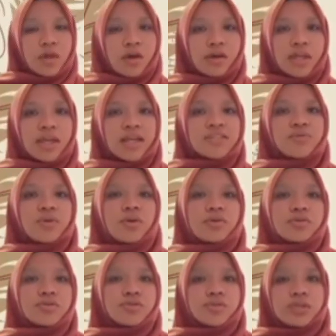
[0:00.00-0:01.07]
Okay, next we
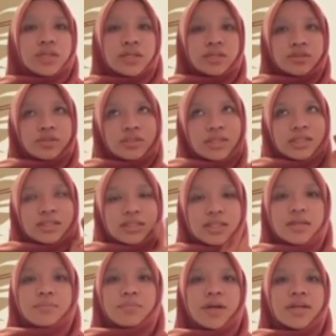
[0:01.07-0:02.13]
go through the
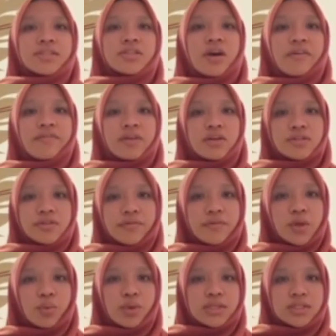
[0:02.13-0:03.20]
third branch of
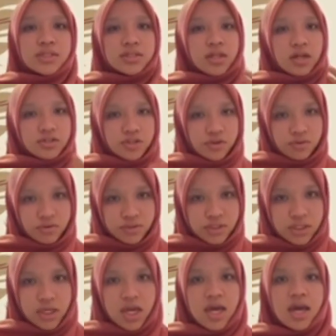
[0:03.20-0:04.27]
philosophy, which is
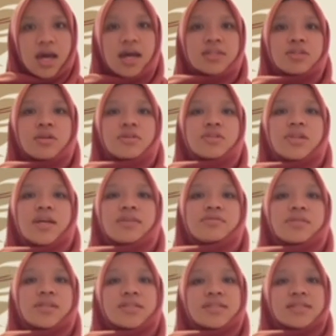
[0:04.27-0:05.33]
zoology. Zoology
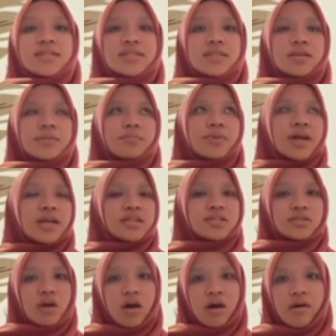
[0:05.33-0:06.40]
addresses the
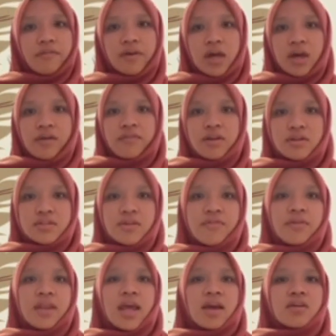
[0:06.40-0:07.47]
branch of
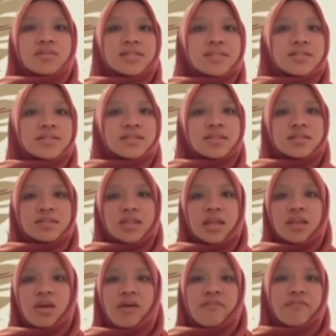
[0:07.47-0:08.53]
philosophy that considers the
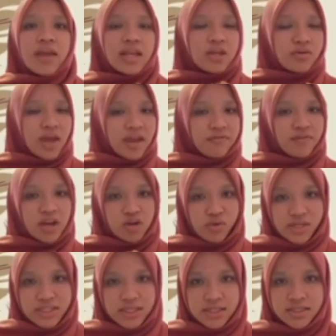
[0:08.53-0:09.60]
study of value and
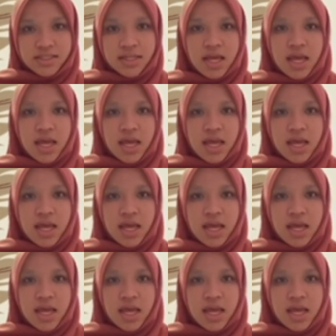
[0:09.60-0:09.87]
valuations.